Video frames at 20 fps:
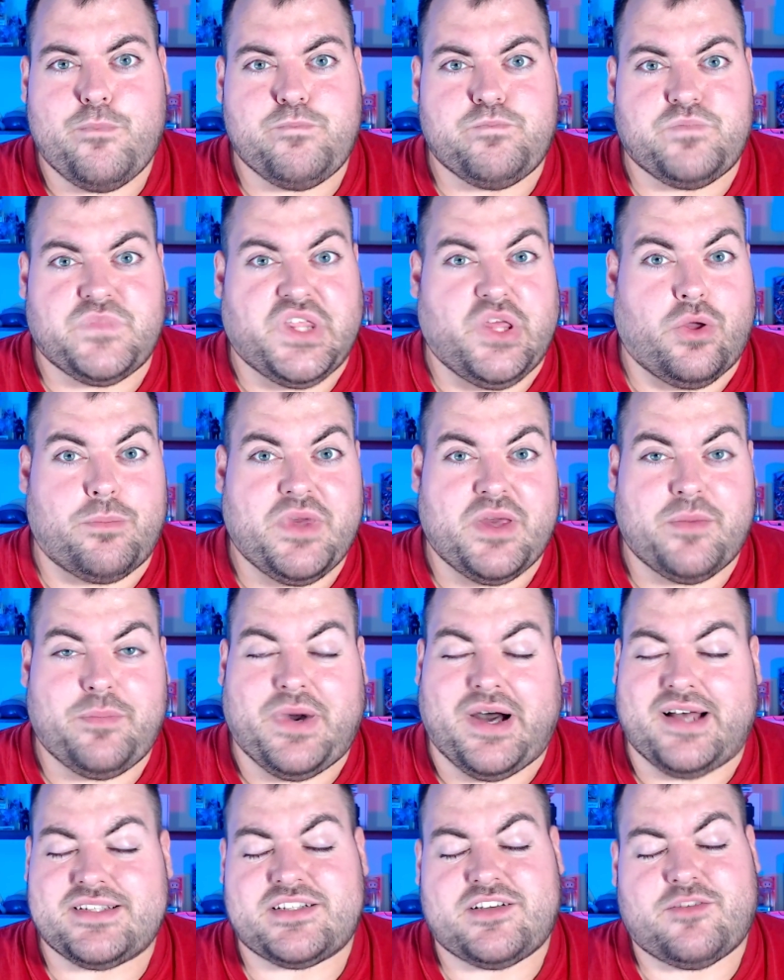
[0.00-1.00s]
You can be a
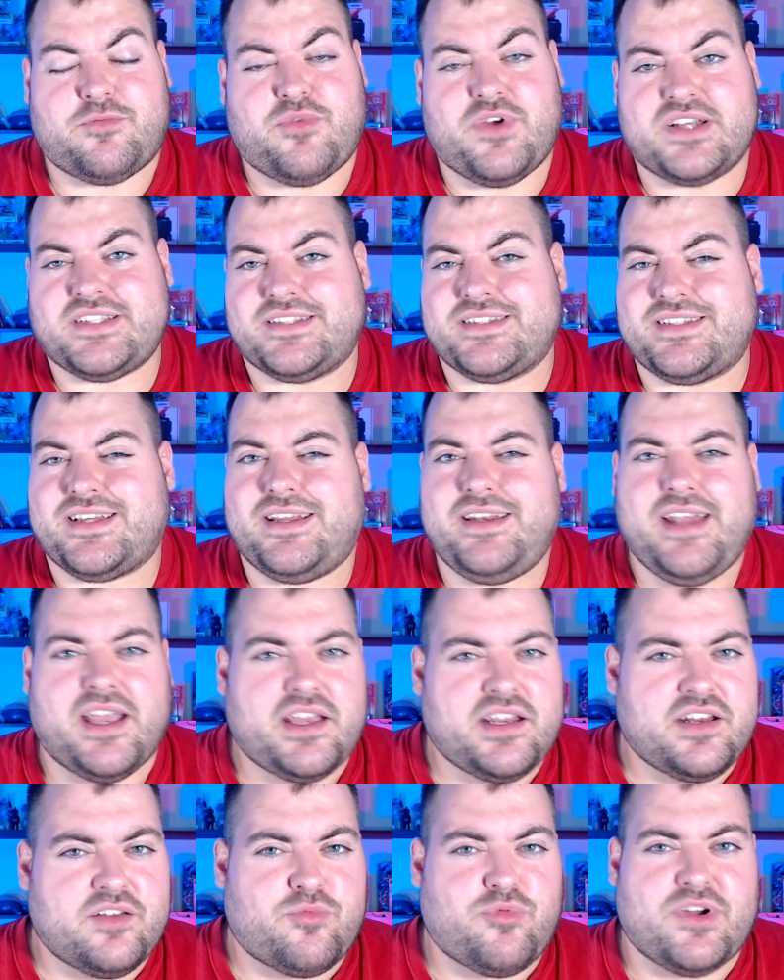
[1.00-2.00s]
positive presence, a
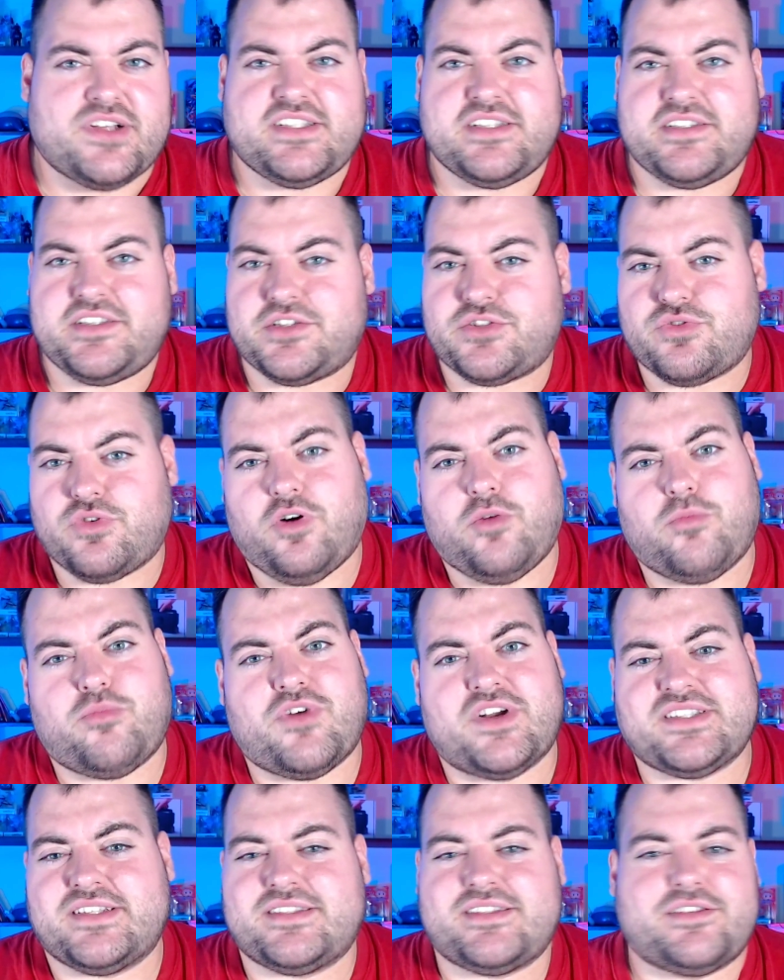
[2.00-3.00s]
negative presence, a troll
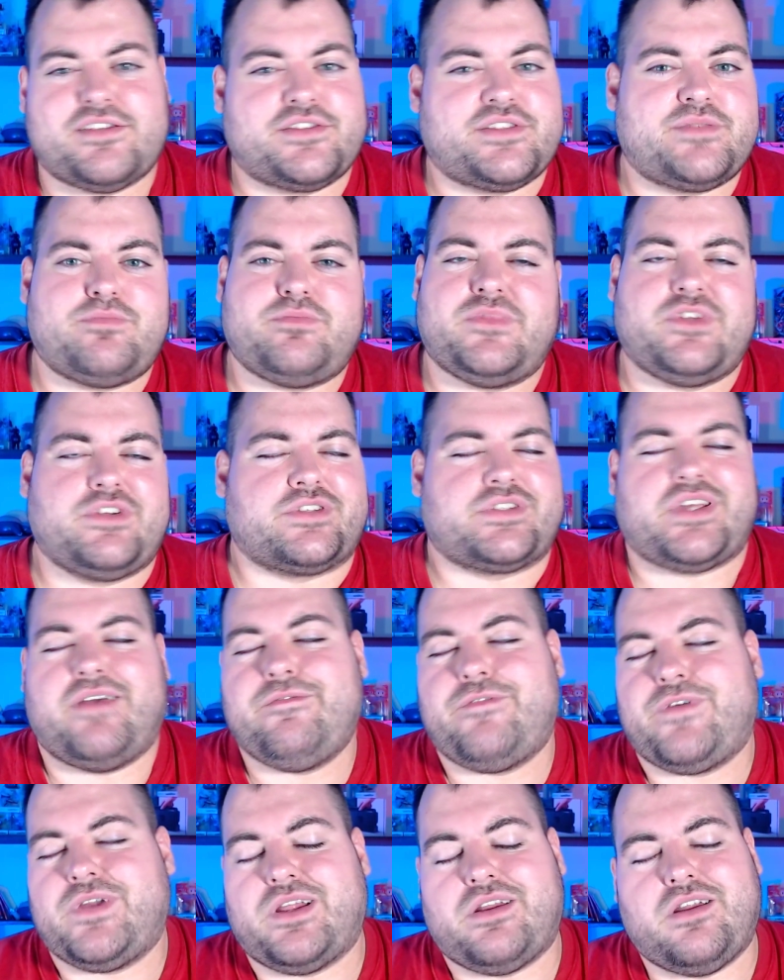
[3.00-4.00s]
presence. There's
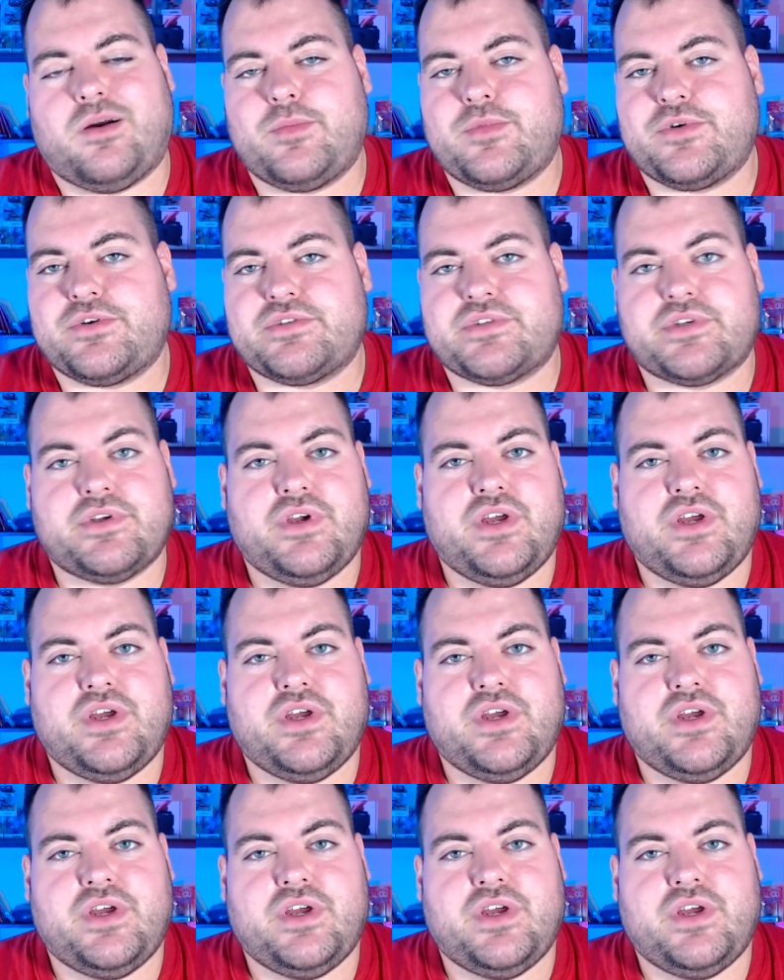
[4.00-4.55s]
infinite numbers.